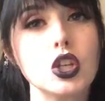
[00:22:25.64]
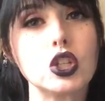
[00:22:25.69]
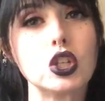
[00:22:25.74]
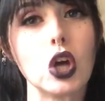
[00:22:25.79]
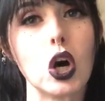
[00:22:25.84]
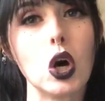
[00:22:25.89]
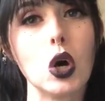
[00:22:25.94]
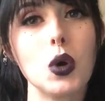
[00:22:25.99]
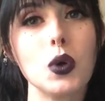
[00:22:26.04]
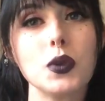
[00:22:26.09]

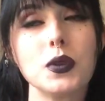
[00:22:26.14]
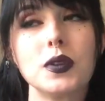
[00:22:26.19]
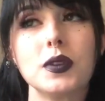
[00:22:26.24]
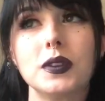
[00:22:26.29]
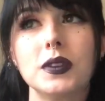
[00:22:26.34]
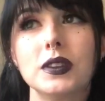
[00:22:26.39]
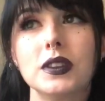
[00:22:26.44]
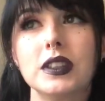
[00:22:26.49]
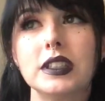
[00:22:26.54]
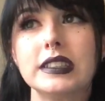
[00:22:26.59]
So
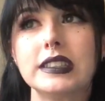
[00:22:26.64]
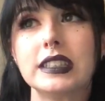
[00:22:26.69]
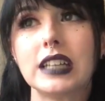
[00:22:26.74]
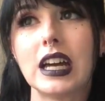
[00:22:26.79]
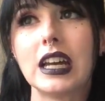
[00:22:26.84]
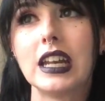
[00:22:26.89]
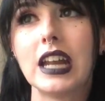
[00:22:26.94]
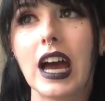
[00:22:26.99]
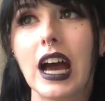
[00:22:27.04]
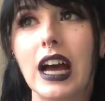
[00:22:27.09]
the
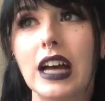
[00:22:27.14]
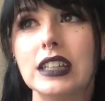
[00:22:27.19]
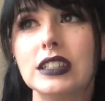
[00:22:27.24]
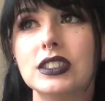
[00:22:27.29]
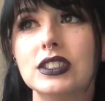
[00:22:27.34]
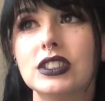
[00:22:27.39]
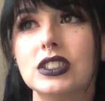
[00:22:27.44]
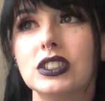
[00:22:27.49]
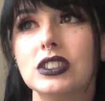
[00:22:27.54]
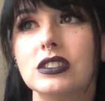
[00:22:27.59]
sun
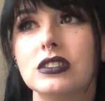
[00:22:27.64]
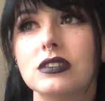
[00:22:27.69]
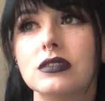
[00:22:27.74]
has,